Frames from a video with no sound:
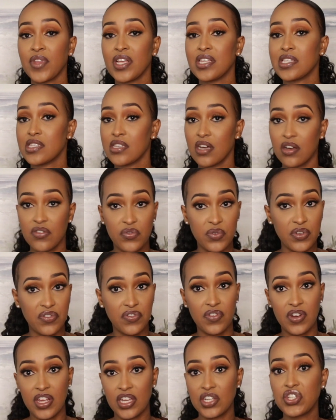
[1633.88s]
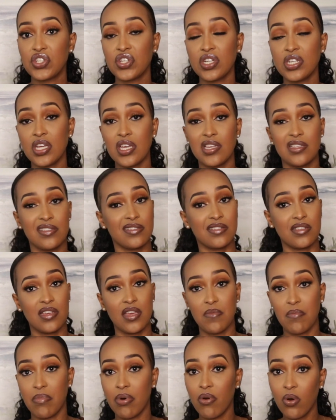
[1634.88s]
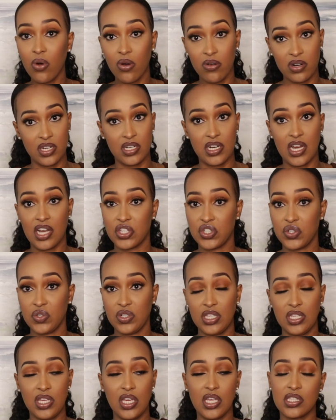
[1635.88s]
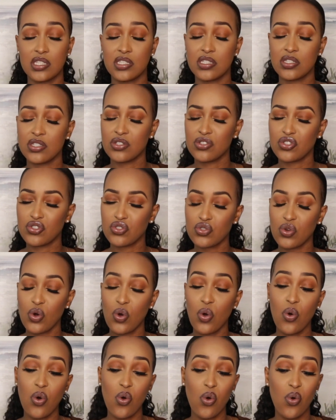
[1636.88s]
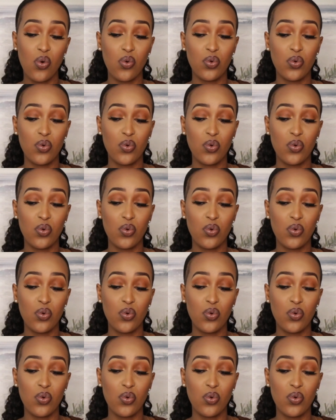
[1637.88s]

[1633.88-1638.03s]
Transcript: self reflection is important actually it's so